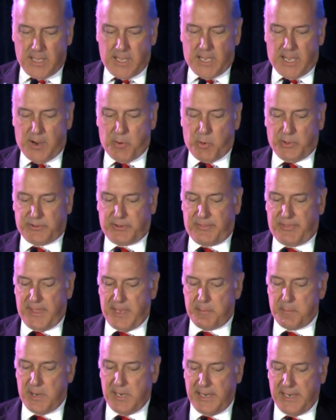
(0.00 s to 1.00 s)
I want to
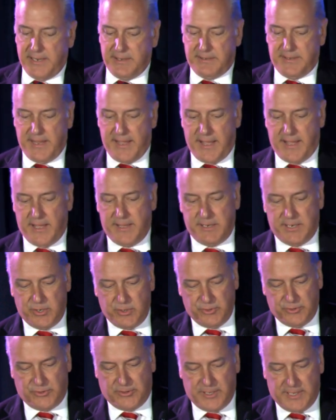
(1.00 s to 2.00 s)
thank my late dad,
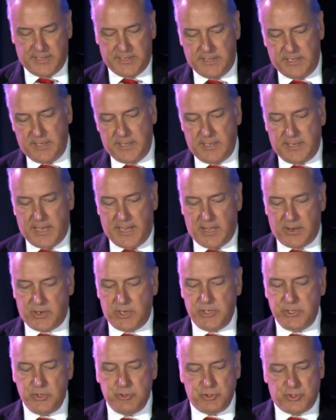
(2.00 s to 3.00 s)
who said, "How
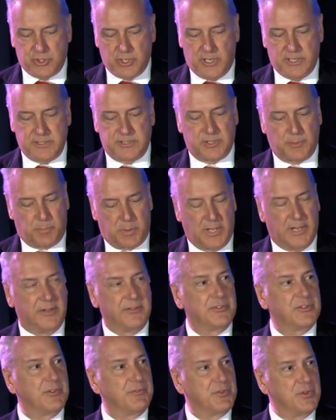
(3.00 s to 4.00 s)
can you judge a
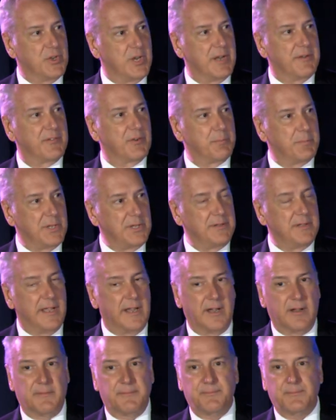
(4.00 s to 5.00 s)
place if you've never been
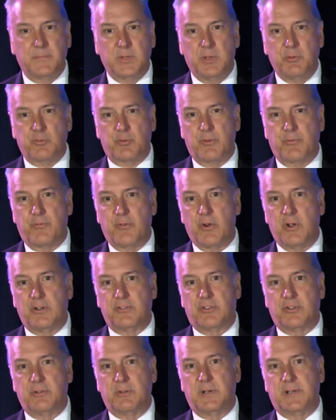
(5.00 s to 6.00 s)
there?" He was
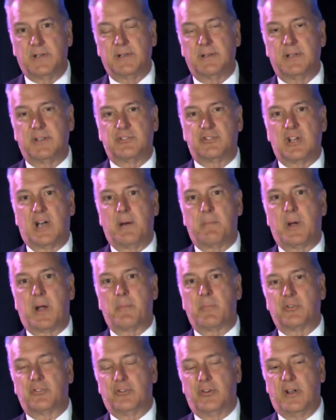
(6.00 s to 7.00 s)
referring to a job
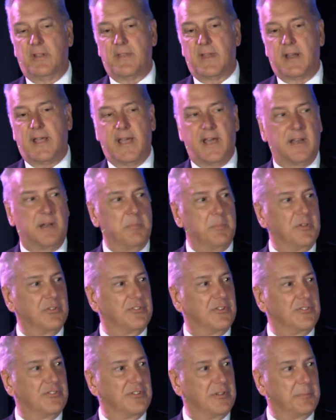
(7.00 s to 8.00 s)
opportunity that I had in
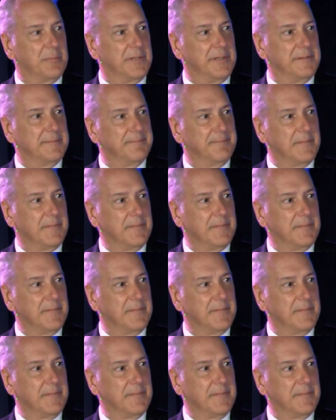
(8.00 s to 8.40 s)
Mississippi,